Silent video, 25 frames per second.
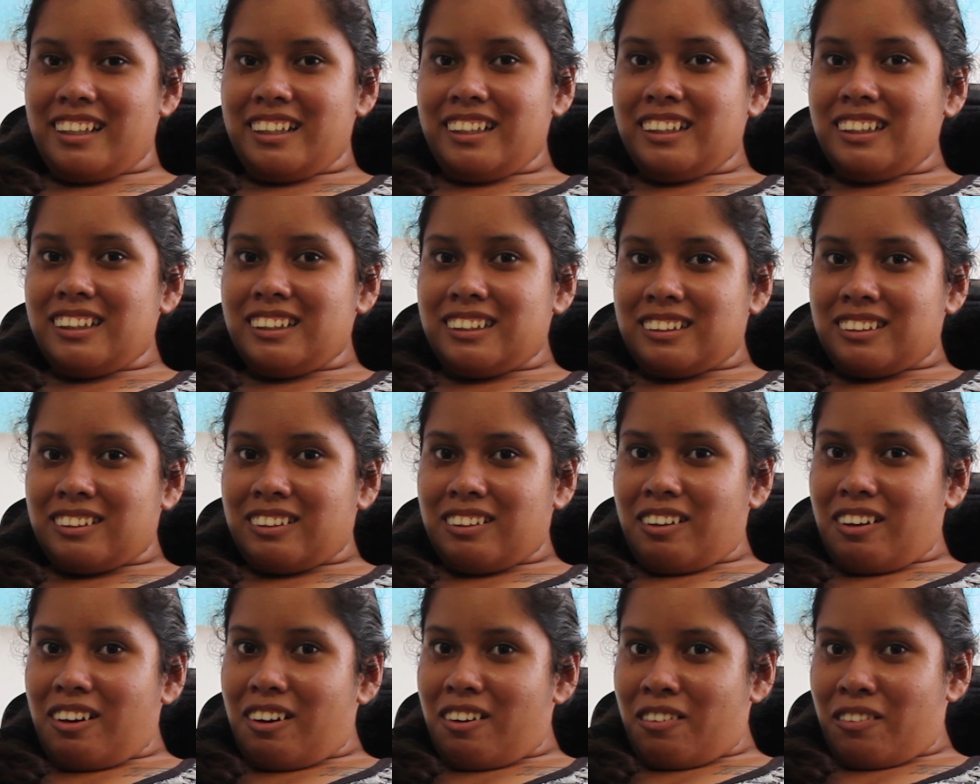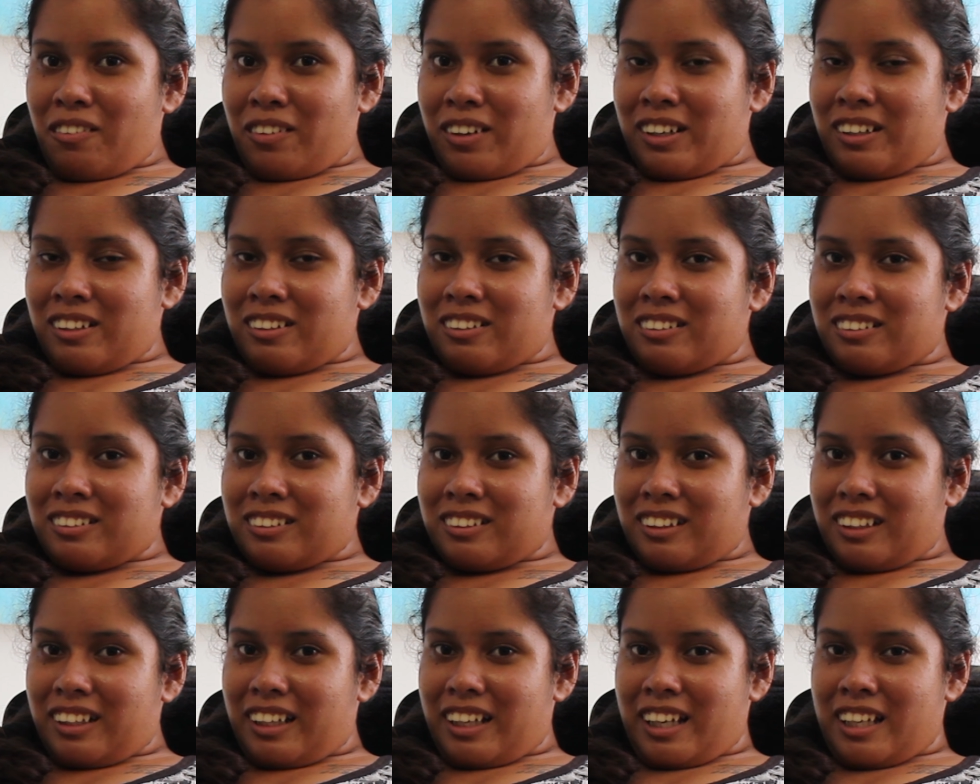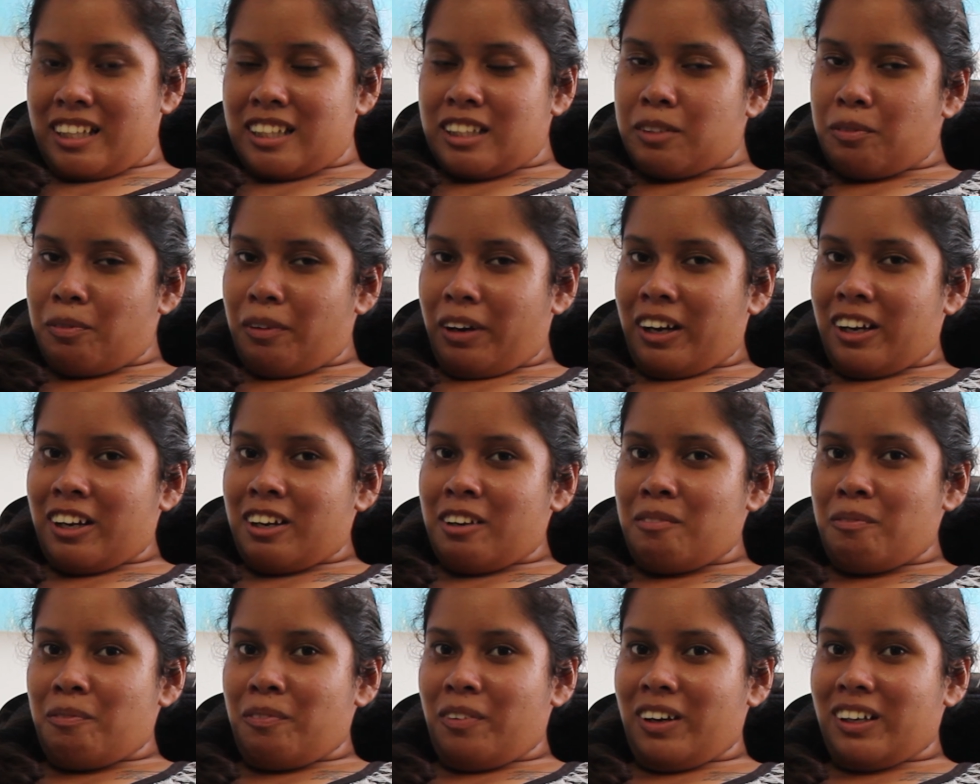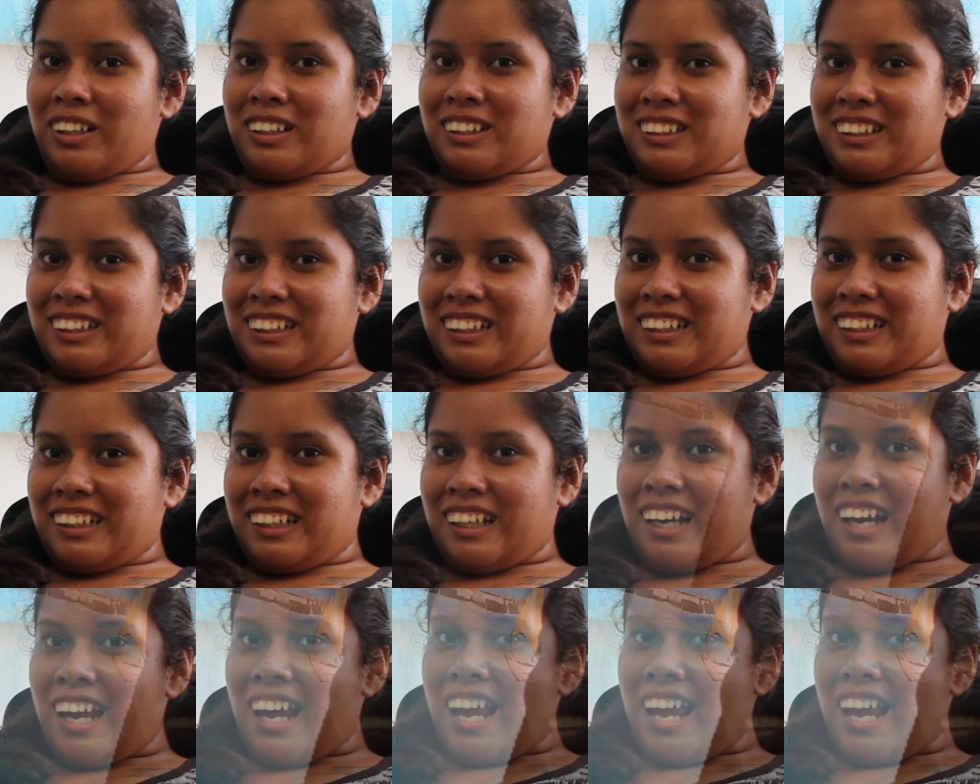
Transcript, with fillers: Kenny is a real inspiring person.